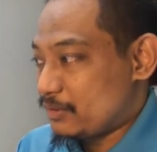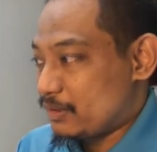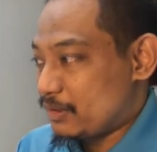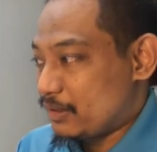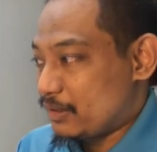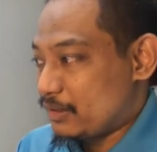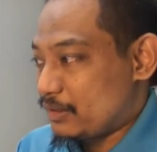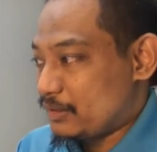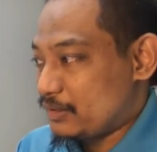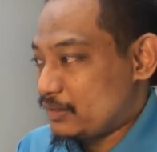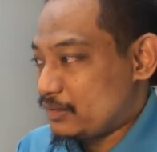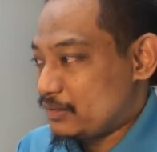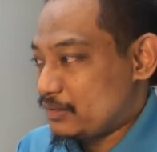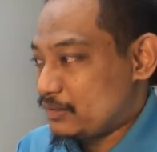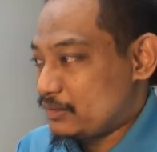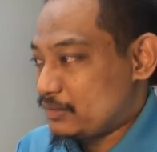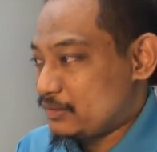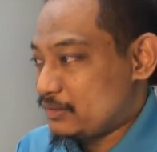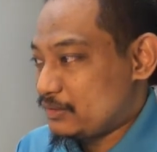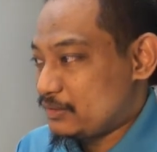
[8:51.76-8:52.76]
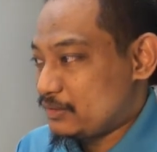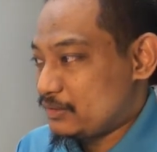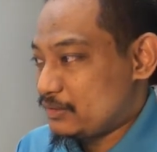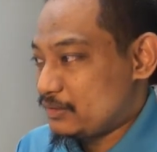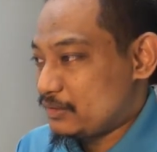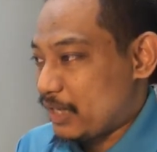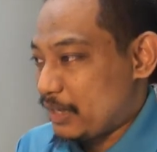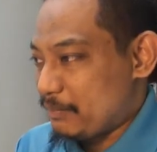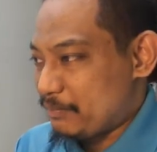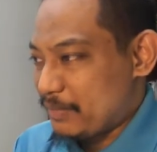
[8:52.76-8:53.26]

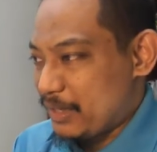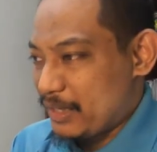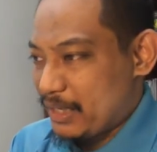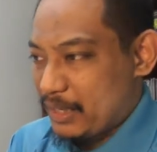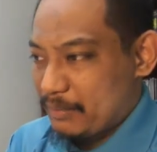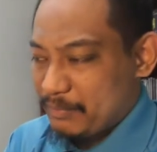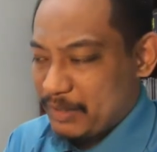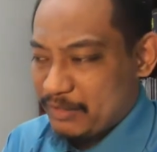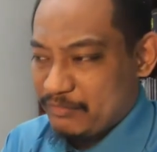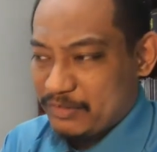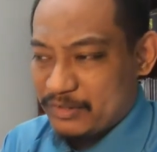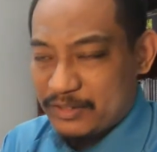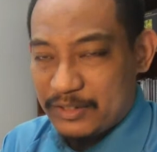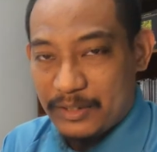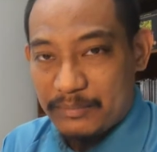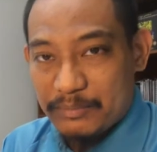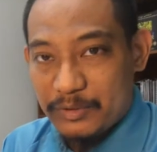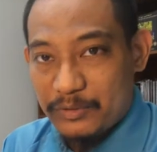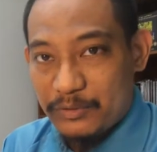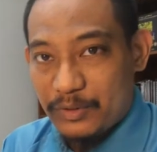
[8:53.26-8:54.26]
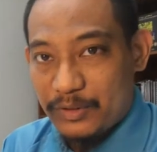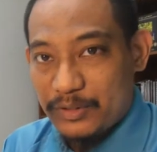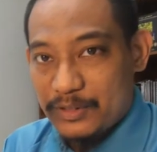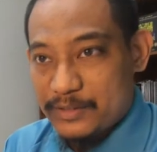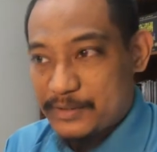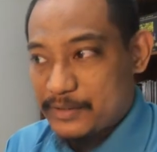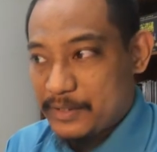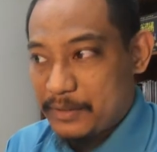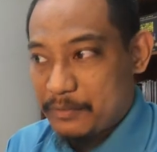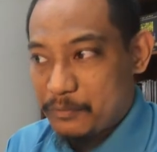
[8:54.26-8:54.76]
I'm having trouble to
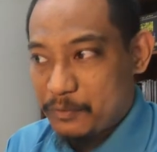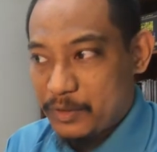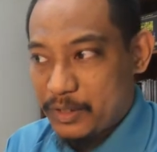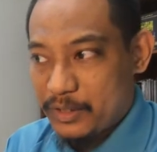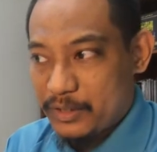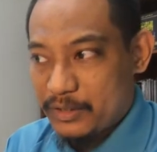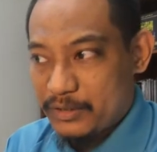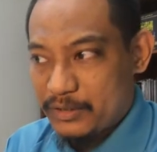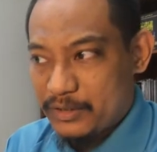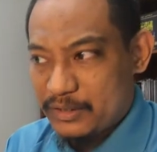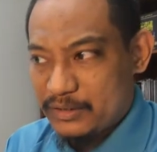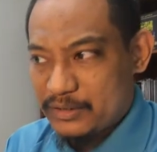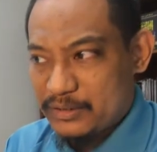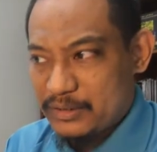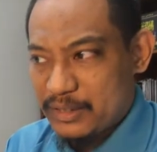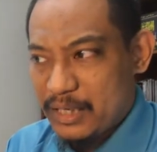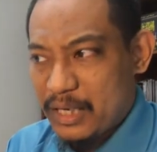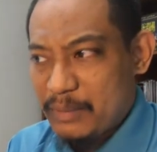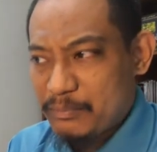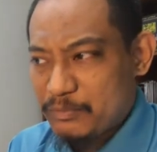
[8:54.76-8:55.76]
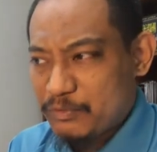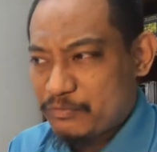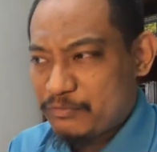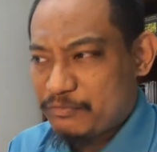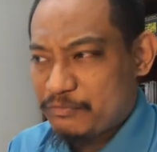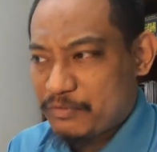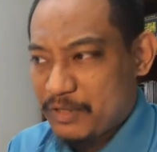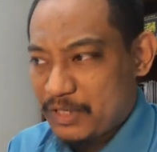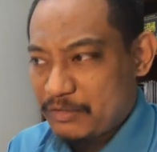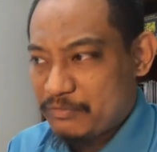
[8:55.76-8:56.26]
understand why it takes up to
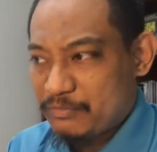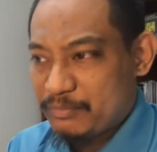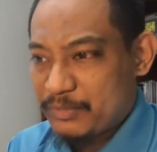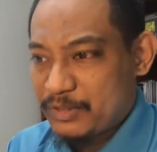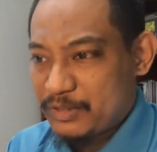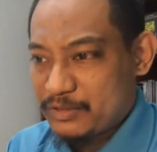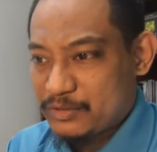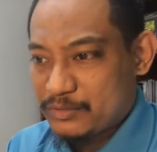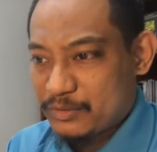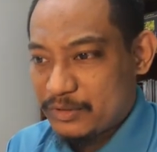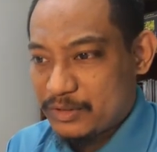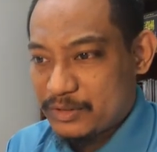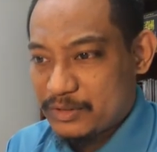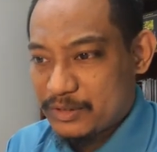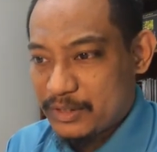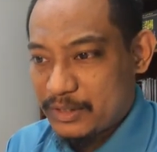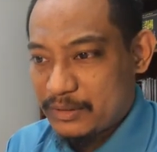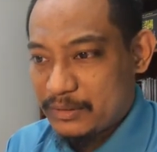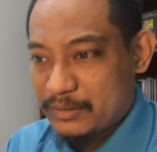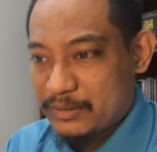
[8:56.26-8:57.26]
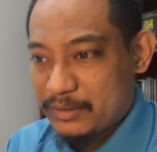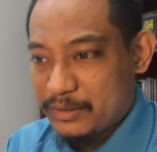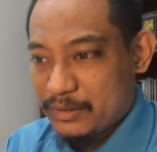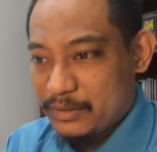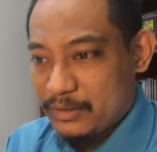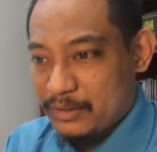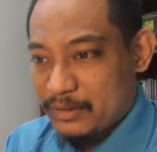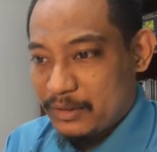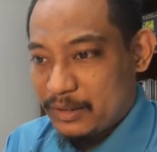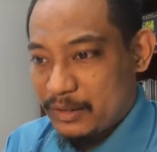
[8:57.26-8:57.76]
5 minutes to understand.
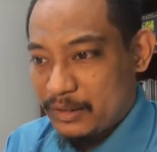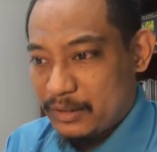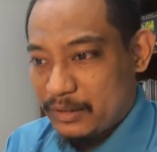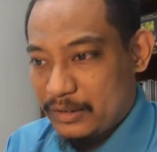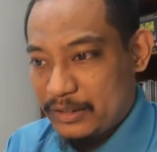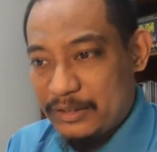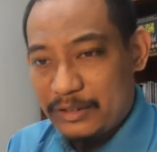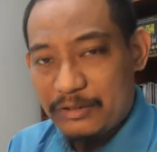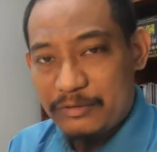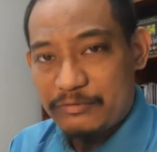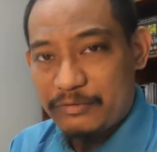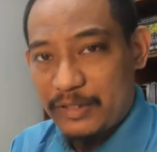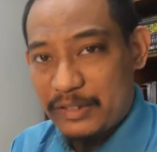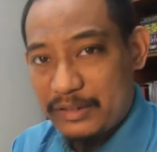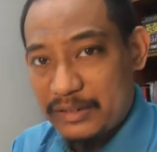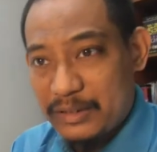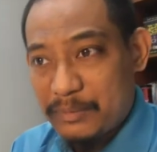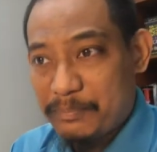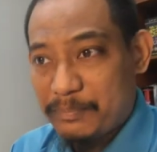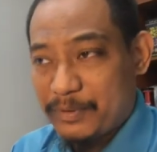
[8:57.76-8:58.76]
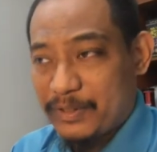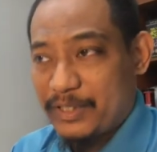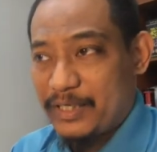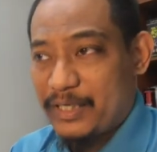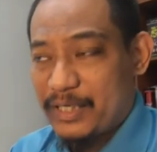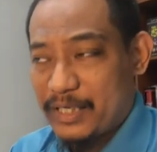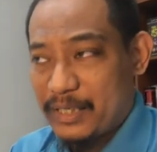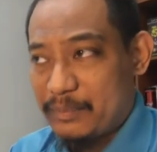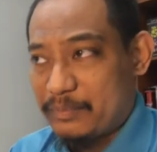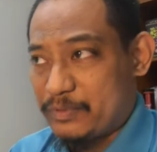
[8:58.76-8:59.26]
In the final,
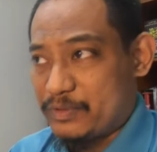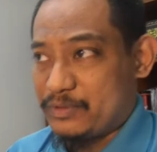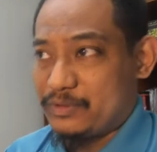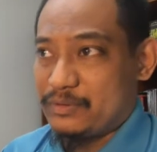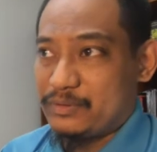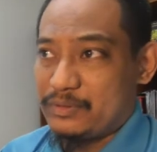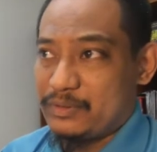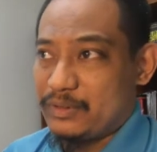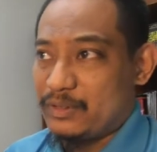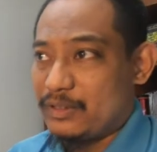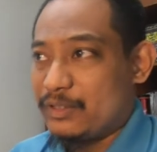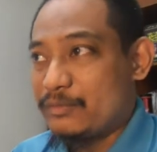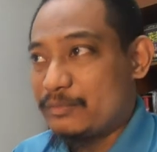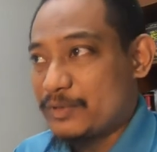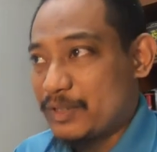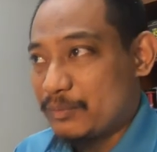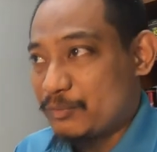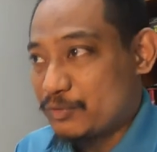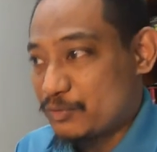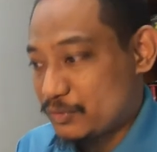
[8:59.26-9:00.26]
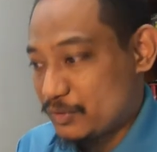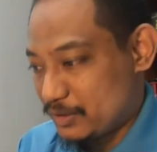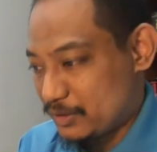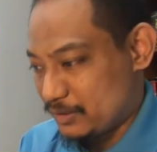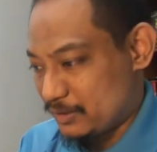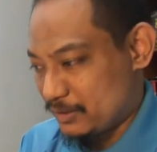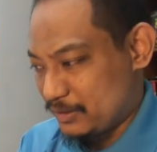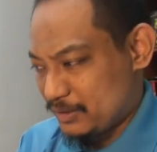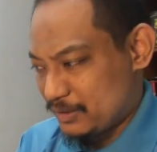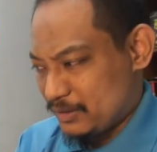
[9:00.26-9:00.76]
perhaps some
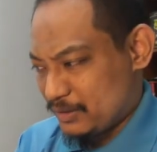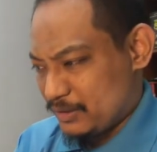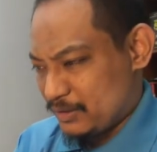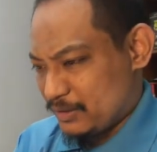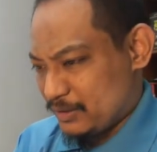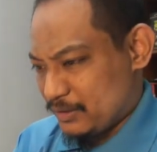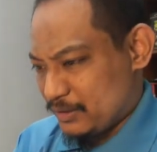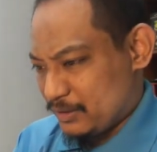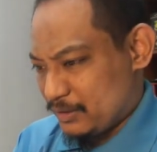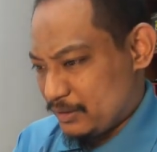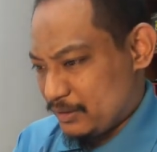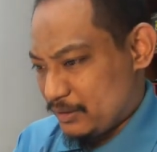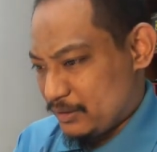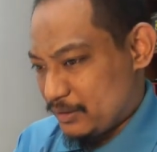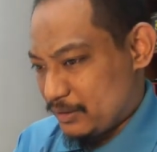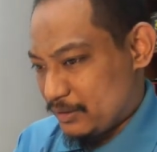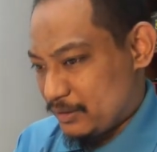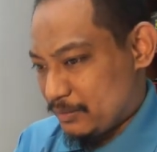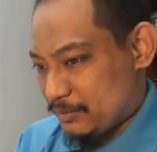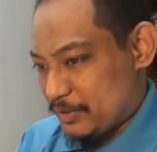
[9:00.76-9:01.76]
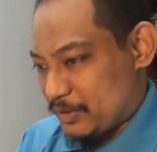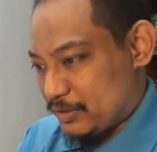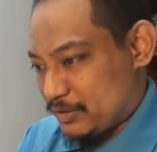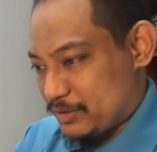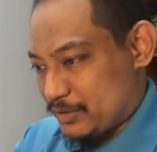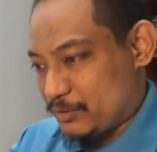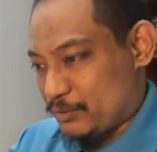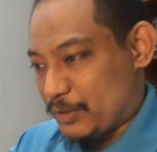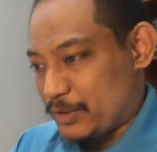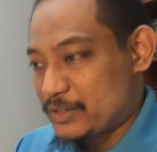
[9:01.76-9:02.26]
student, because
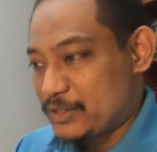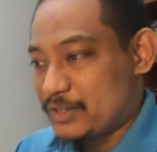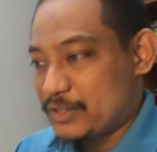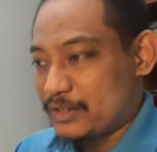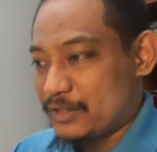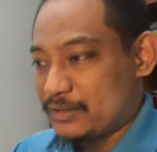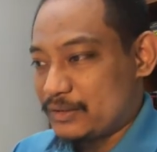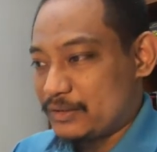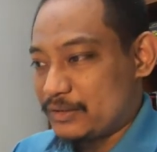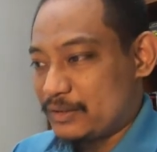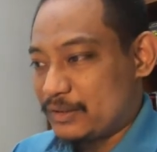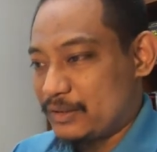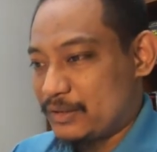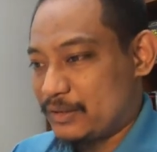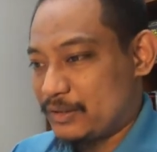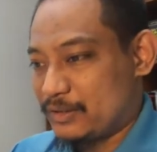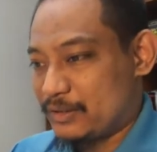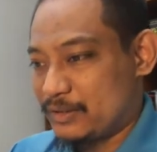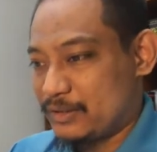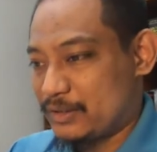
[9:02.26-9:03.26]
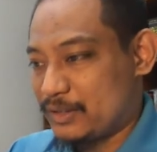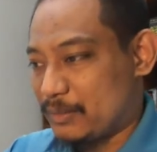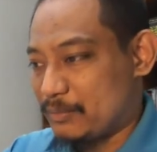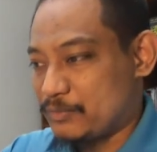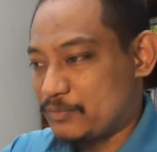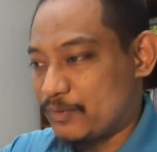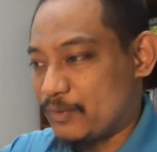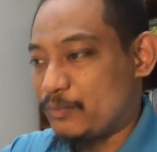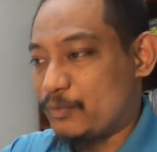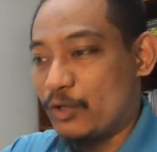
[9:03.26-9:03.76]
the question
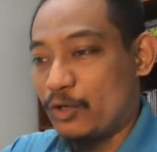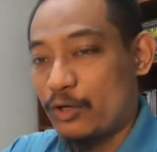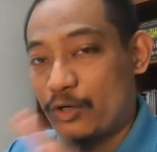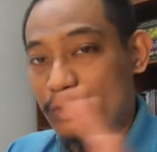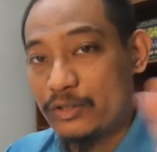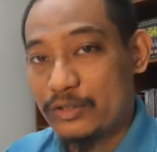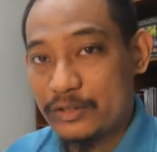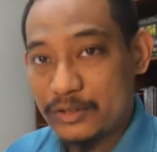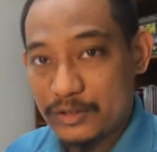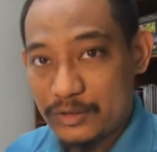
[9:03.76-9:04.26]
comes from all the